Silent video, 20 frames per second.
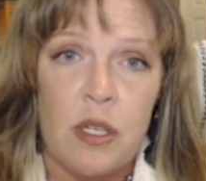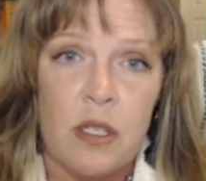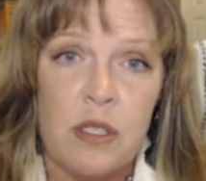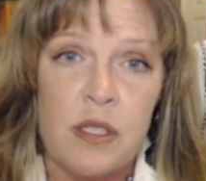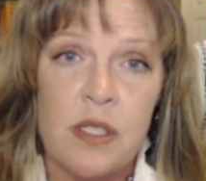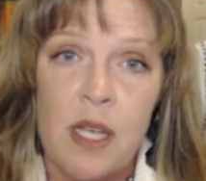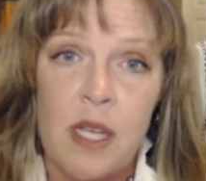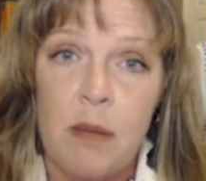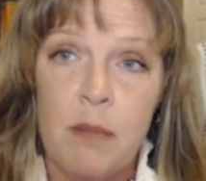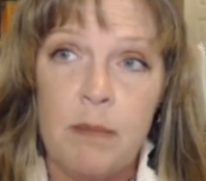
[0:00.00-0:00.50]

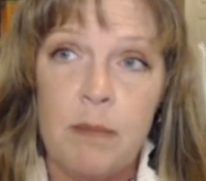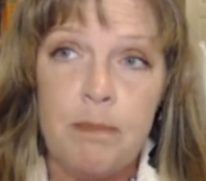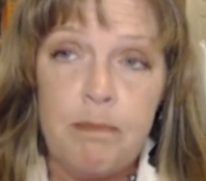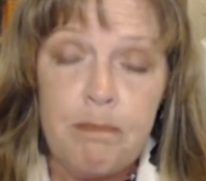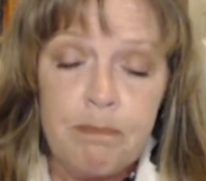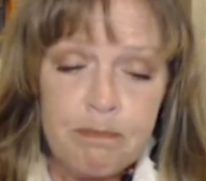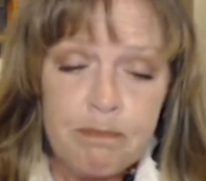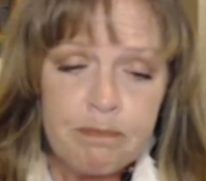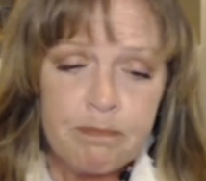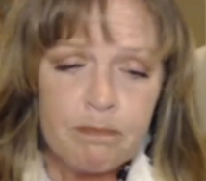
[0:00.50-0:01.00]
Some
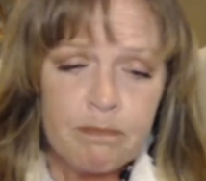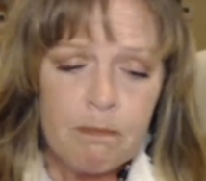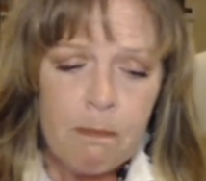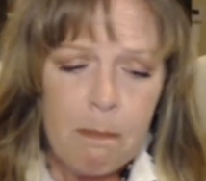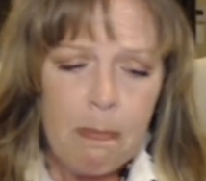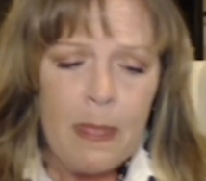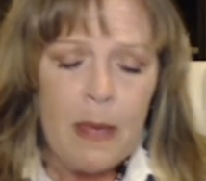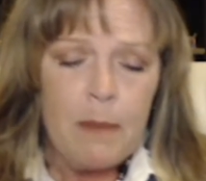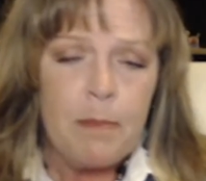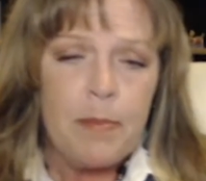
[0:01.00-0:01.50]

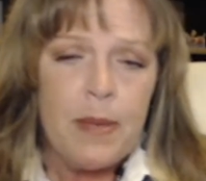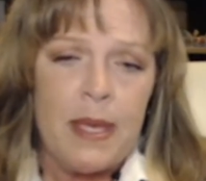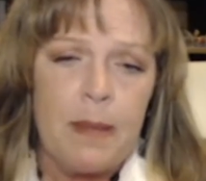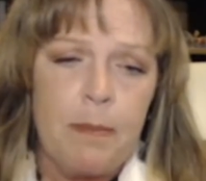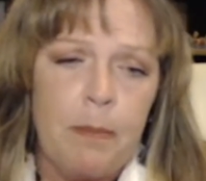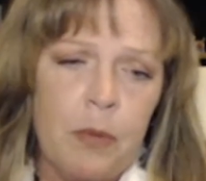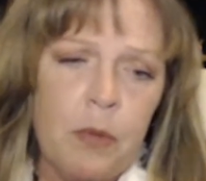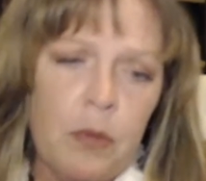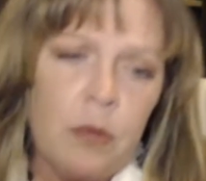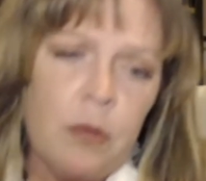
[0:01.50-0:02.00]

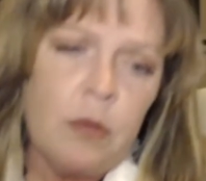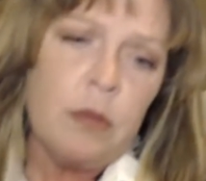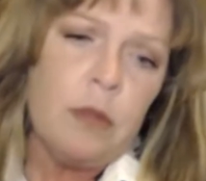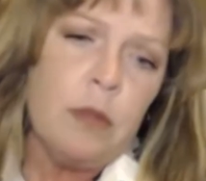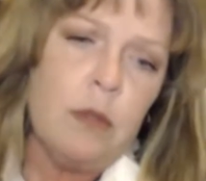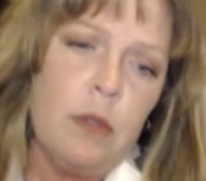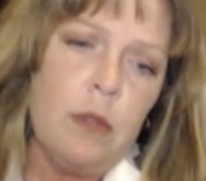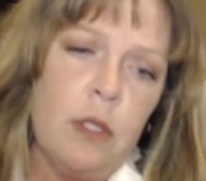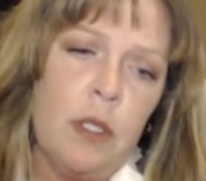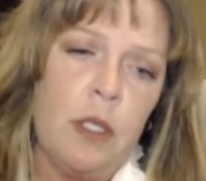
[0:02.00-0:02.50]
people,
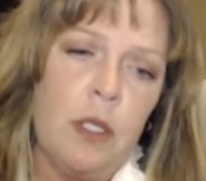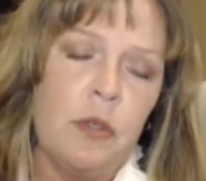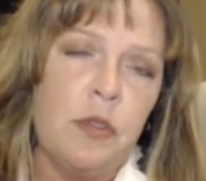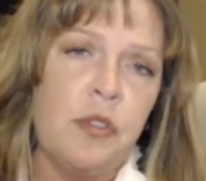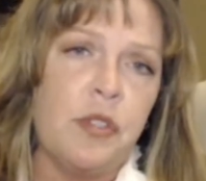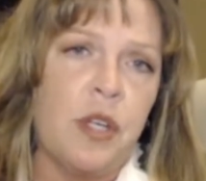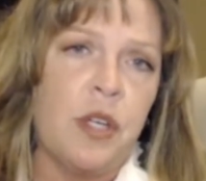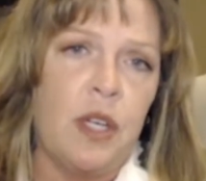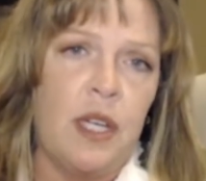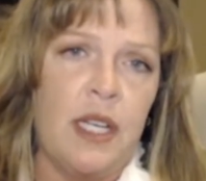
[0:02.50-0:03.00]

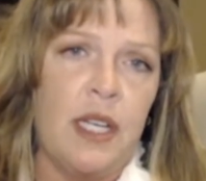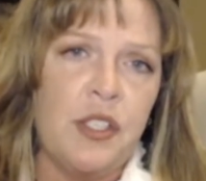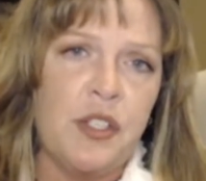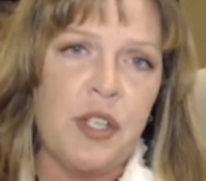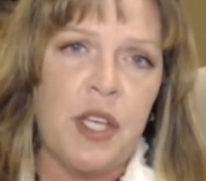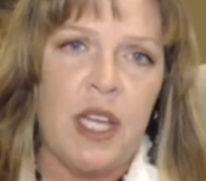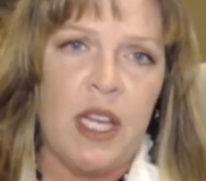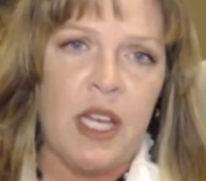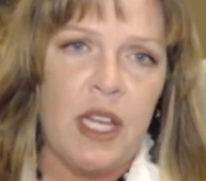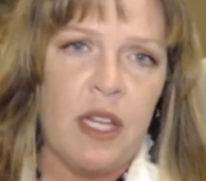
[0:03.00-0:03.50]
start
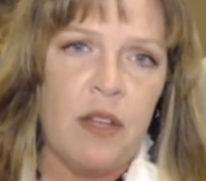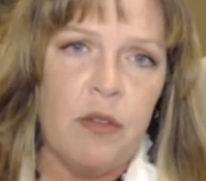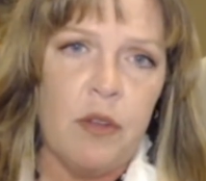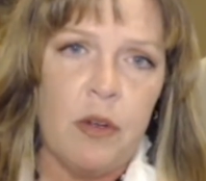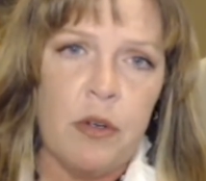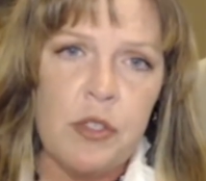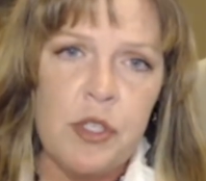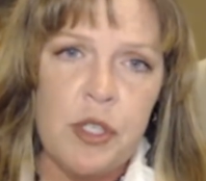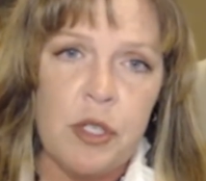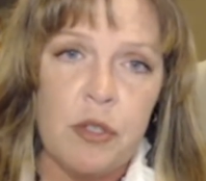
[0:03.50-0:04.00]
educating
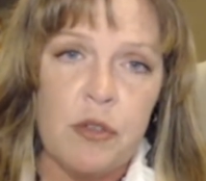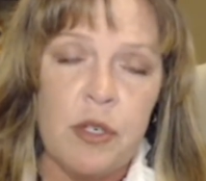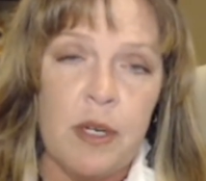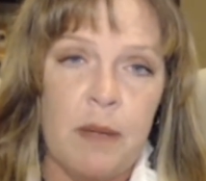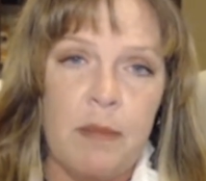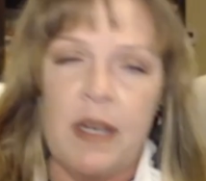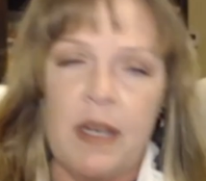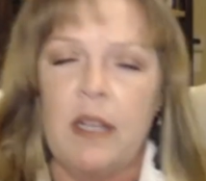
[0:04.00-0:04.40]
their children. I mean,